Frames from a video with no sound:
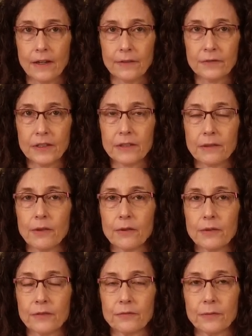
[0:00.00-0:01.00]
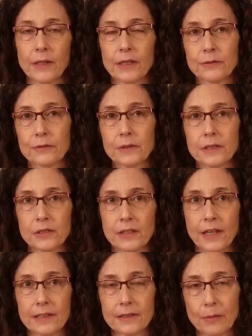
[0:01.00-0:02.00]
figure out when it's reached
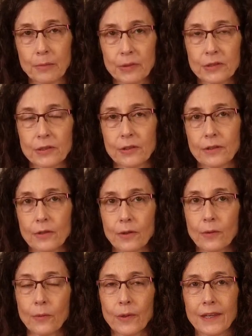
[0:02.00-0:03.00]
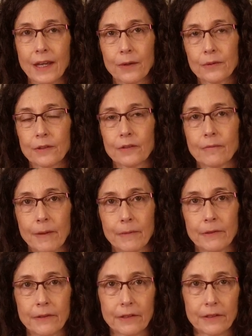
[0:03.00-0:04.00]
that temperature without a
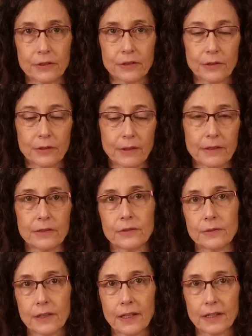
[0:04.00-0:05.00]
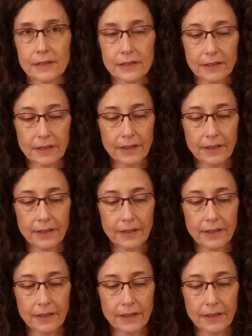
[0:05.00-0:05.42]
thermometer, and I'll show you how to do that.